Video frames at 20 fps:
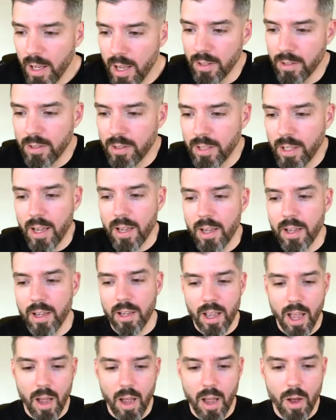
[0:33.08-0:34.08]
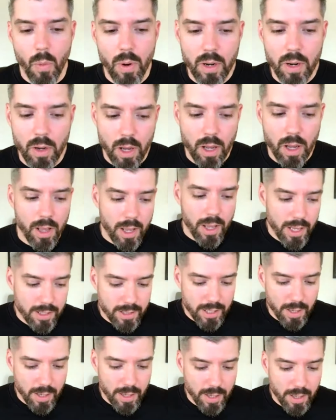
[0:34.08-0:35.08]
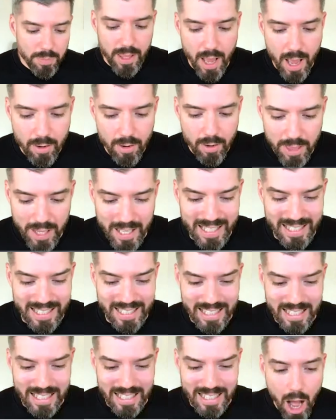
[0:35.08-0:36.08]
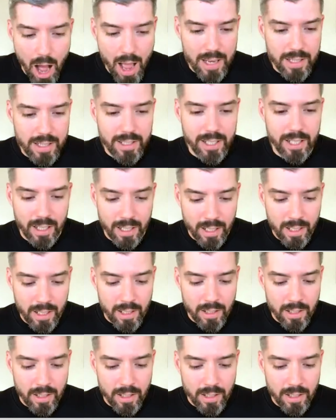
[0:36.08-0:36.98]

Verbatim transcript: is, it's something that I don't think is taught